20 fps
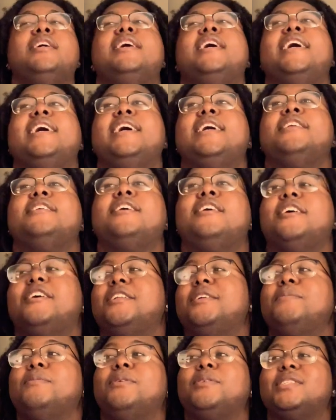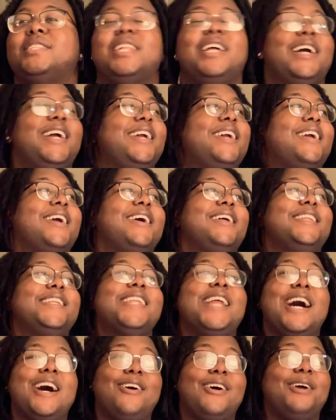And the other bro was like,
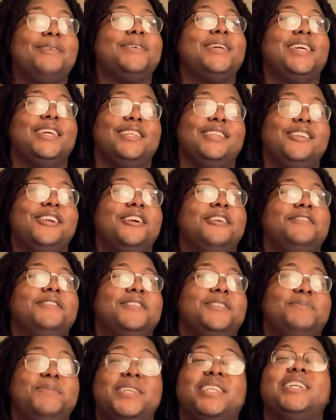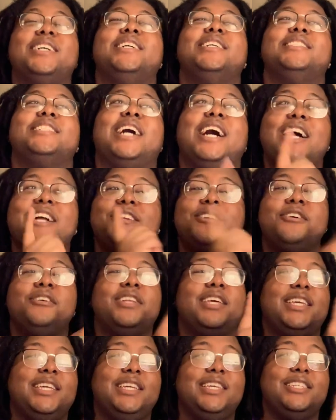now I'm getting nervous because I know
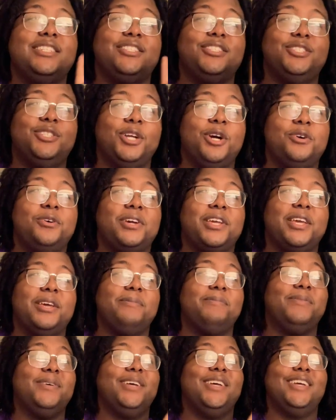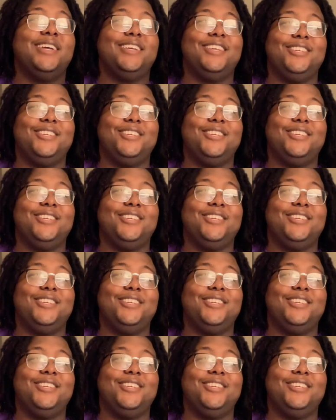that he's joking, but